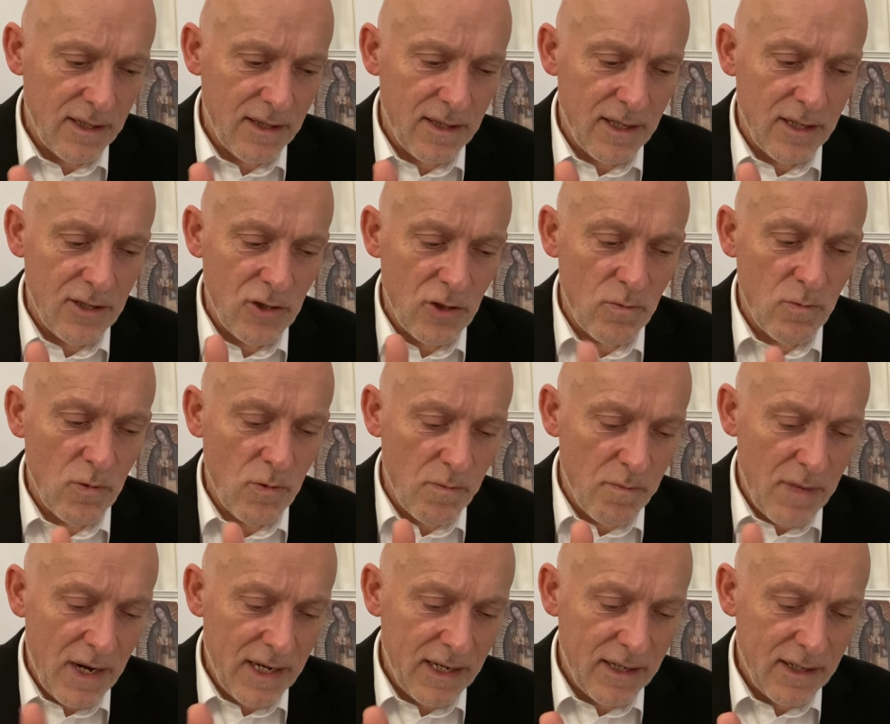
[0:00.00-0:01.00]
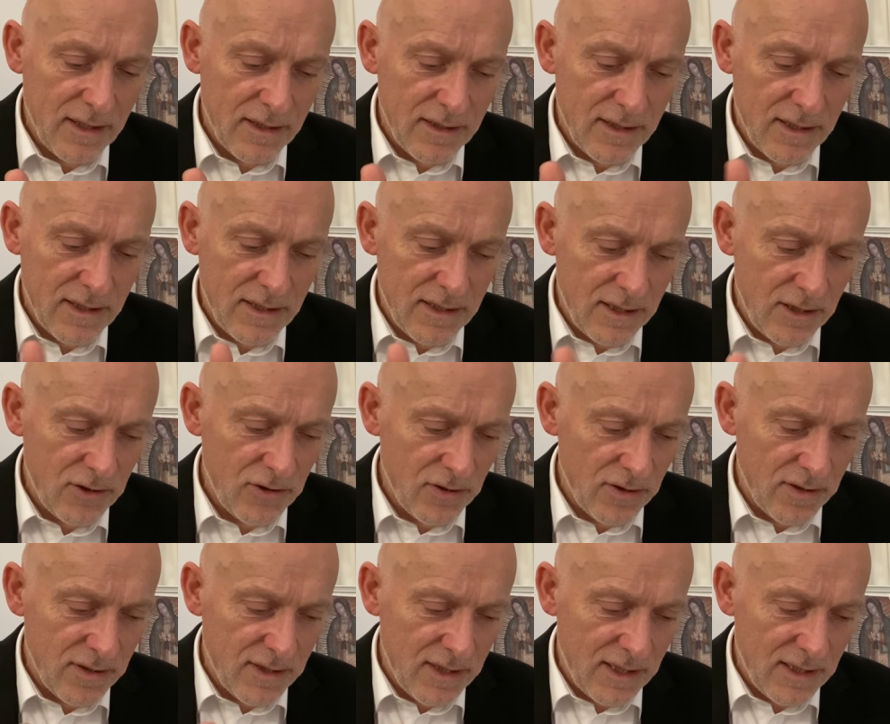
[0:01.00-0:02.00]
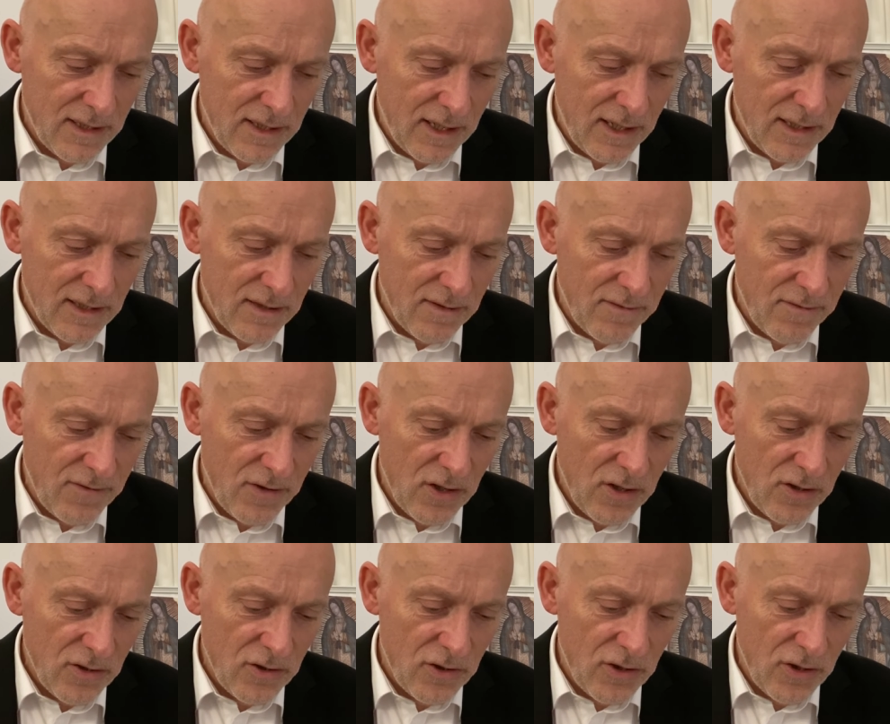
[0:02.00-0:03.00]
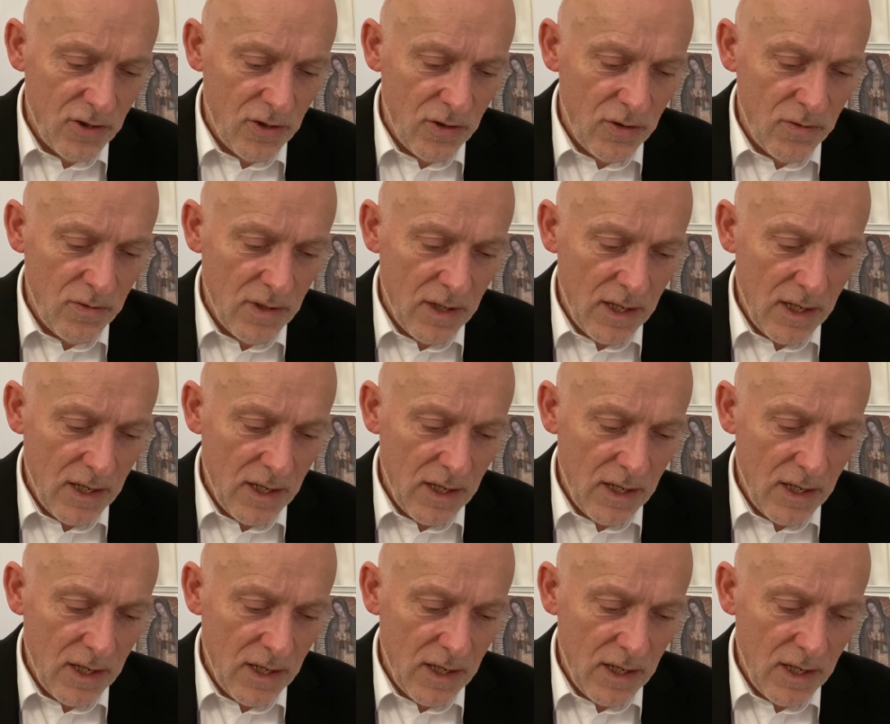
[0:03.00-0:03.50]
then you will make decisions. It's a virtue